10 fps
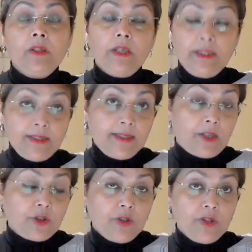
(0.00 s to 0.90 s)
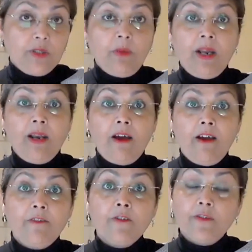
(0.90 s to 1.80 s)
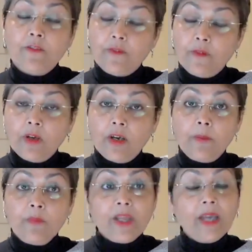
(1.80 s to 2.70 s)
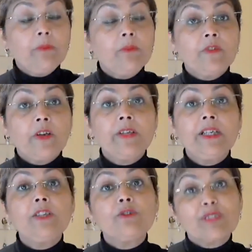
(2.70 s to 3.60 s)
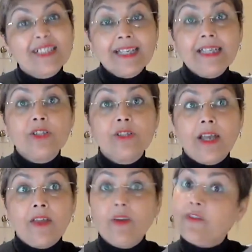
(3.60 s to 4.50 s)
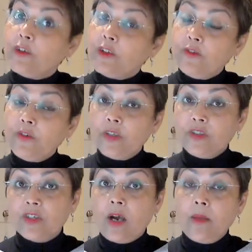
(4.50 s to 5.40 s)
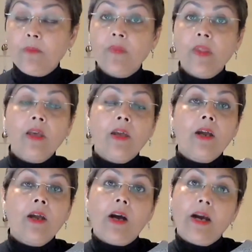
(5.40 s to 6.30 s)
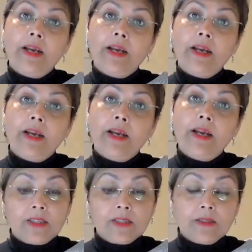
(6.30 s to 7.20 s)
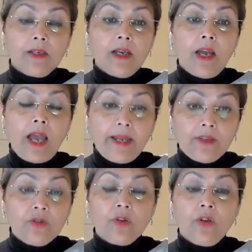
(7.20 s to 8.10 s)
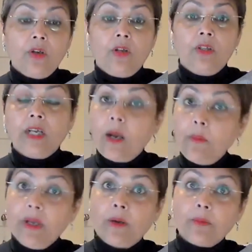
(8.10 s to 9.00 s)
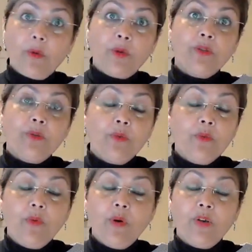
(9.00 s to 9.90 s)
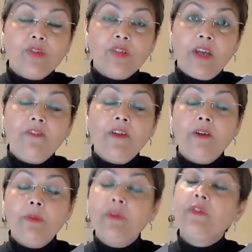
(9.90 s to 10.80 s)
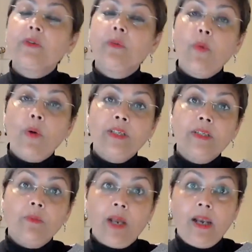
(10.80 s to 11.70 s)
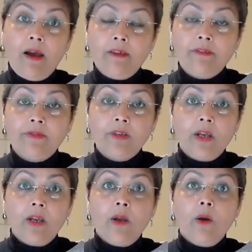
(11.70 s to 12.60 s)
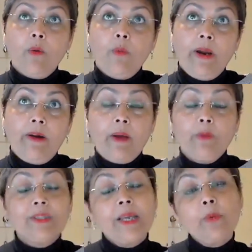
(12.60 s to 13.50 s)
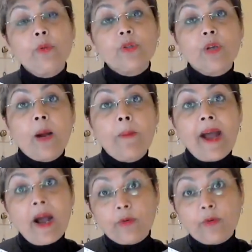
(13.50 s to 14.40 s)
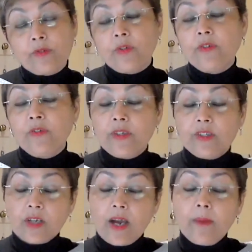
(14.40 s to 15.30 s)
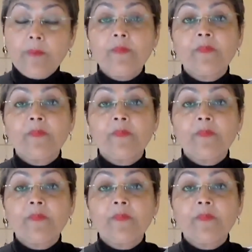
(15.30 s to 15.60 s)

intersections in my life came very interestingly together. For the first time, I did that. And the coming up module was a very pivotal point in my life where I was able to come out for the first time.